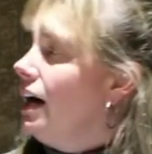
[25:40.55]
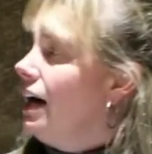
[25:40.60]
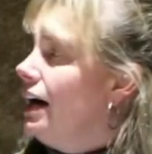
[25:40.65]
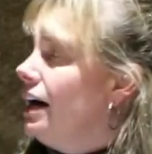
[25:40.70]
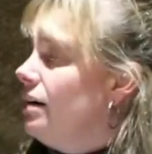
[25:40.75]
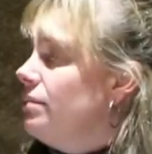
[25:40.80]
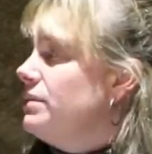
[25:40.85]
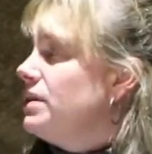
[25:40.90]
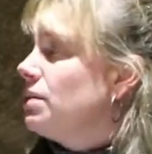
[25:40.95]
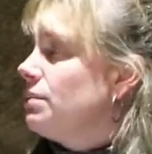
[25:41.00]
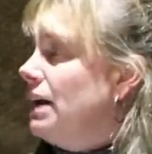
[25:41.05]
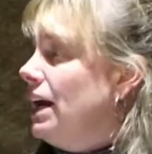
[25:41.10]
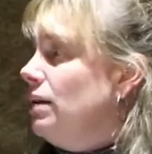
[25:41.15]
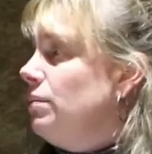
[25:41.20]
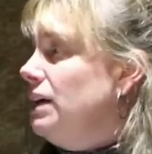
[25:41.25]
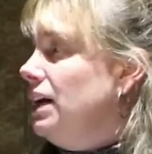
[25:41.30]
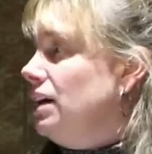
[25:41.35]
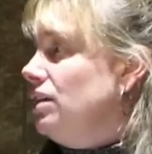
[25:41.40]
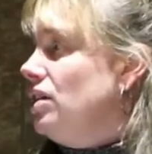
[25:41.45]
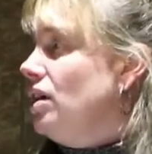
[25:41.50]
There
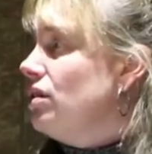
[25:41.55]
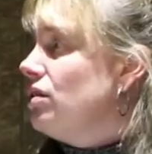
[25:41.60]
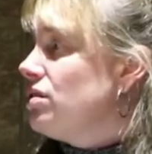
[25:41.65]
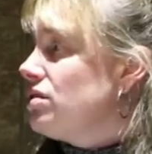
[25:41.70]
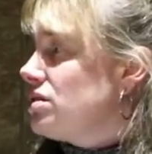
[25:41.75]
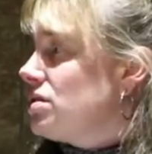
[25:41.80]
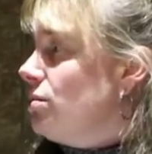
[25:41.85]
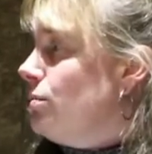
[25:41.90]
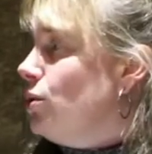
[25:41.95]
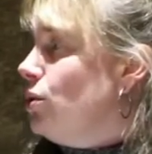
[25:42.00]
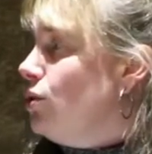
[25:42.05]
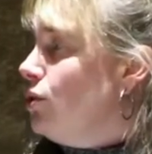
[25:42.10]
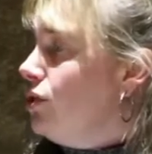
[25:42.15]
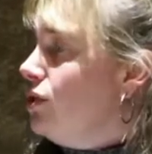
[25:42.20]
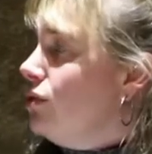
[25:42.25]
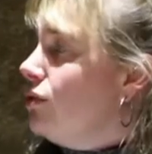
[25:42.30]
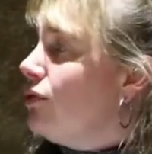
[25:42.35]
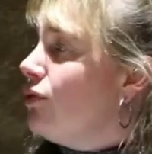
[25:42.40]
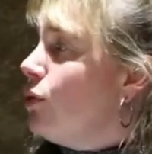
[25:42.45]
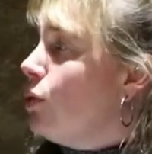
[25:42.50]
may be a
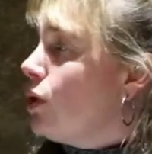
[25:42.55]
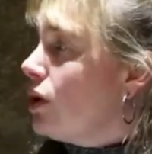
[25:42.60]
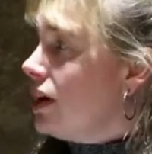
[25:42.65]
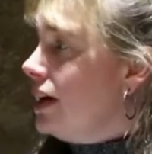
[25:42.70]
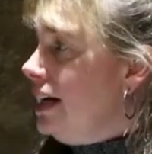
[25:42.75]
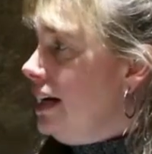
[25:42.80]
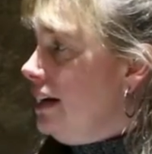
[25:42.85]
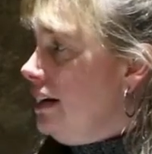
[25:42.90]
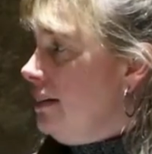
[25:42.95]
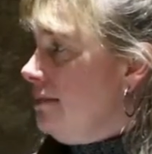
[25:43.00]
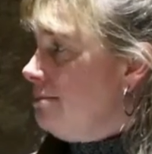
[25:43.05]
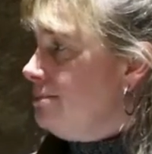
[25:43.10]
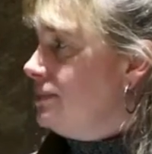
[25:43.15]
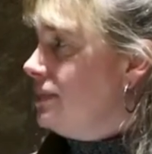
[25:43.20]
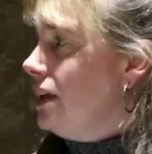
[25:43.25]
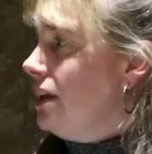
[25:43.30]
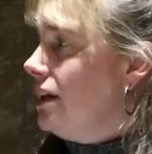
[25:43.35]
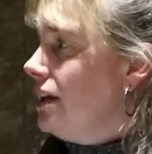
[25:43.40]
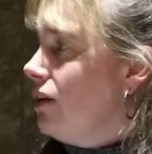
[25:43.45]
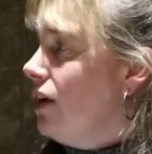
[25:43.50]
noticeable euphoria.
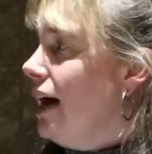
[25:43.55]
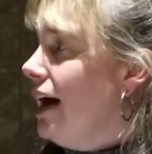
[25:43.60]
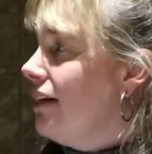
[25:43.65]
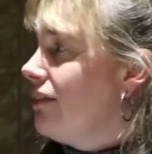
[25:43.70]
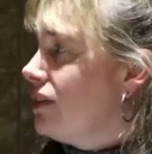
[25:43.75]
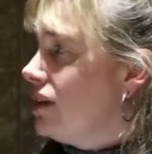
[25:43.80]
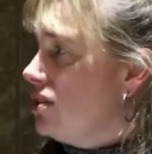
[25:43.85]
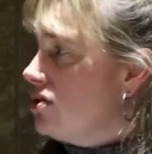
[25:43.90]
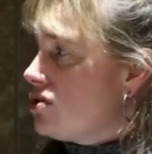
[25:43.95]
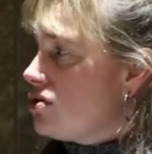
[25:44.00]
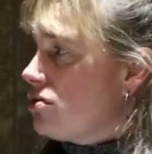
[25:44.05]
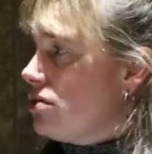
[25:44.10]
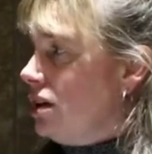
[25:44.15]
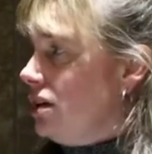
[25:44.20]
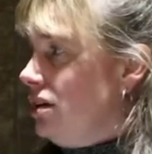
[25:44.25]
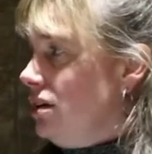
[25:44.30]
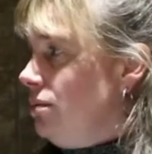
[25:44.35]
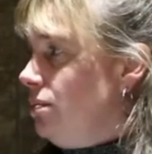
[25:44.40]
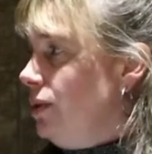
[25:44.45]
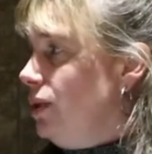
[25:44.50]
They'll have
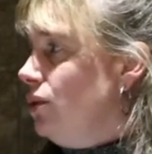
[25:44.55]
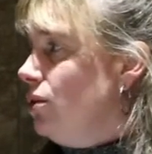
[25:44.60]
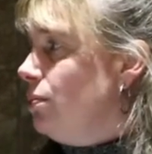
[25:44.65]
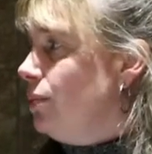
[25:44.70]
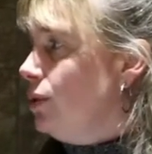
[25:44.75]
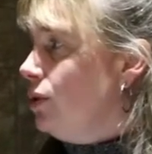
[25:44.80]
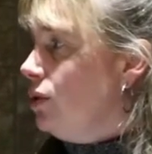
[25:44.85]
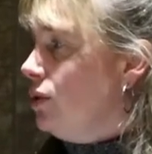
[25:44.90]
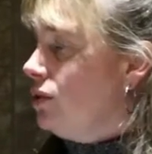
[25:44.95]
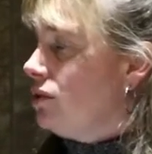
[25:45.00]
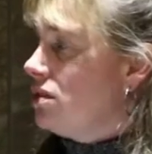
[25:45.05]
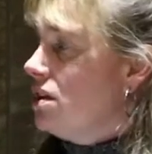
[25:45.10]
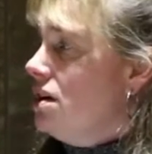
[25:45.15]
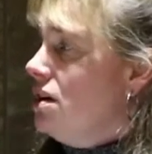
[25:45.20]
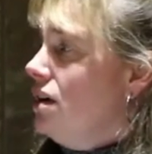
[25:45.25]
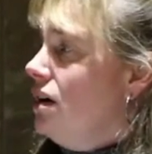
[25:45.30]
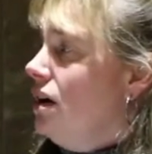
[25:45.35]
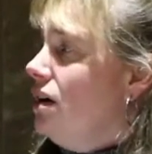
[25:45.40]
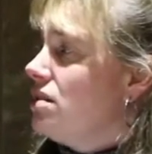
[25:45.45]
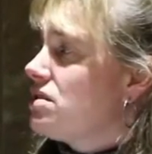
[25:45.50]
constricted pupils,
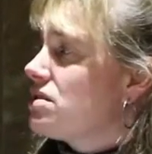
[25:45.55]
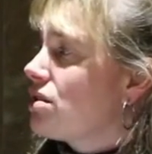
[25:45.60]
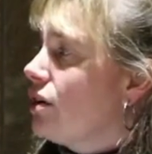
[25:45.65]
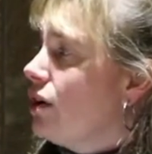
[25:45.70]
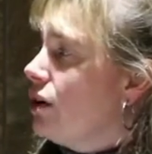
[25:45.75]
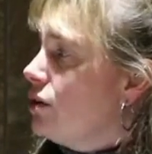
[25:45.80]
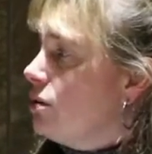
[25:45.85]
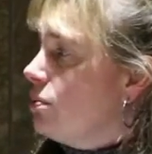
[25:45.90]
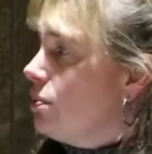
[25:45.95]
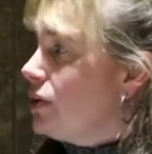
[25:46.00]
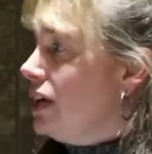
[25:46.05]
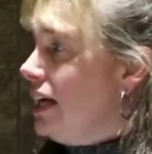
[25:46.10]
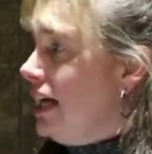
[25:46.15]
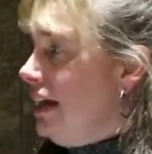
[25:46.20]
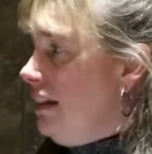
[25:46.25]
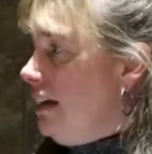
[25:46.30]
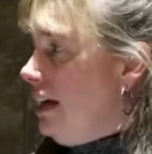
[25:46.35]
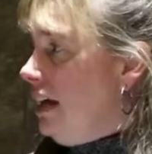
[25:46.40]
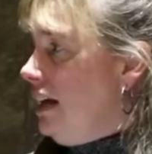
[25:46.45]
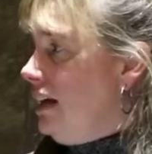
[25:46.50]
slowed
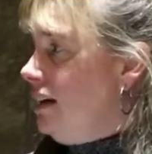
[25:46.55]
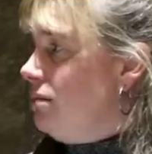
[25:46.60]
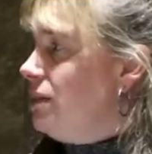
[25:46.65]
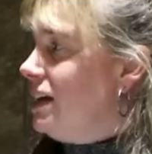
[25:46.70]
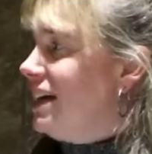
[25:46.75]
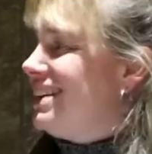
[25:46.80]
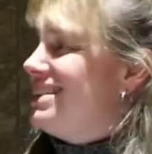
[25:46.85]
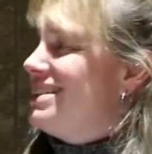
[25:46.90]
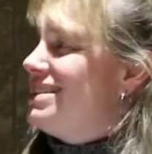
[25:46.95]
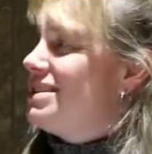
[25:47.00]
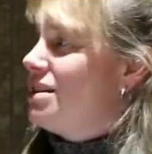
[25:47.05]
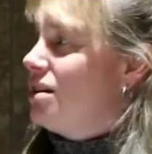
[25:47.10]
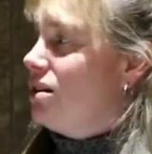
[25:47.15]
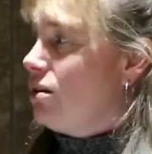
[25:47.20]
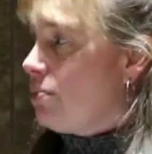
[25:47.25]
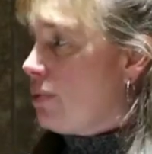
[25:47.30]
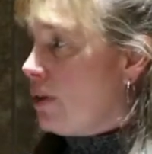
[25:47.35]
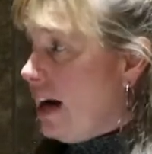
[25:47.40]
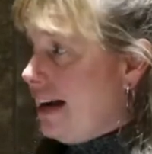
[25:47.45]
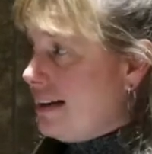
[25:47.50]
breathing because it's a
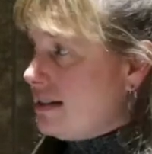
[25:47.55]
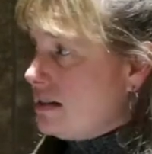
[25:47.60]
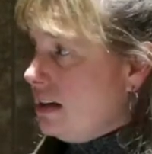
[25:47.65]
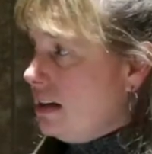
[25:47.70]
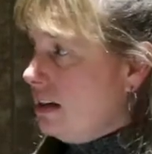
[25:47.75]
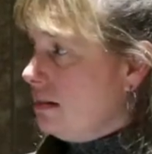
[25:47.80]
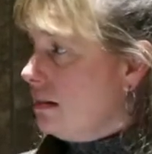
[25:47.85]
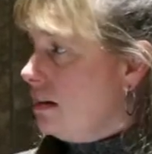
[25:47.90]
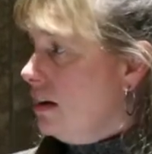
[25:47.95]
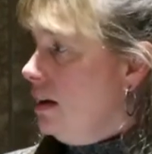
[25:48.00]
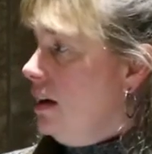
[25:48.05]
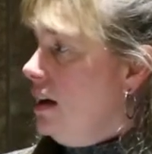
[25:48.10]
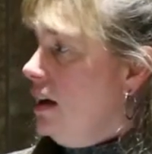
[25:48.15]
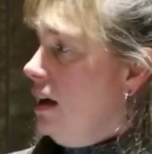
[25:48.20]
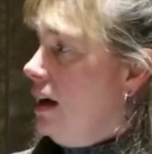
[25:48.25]
depressant.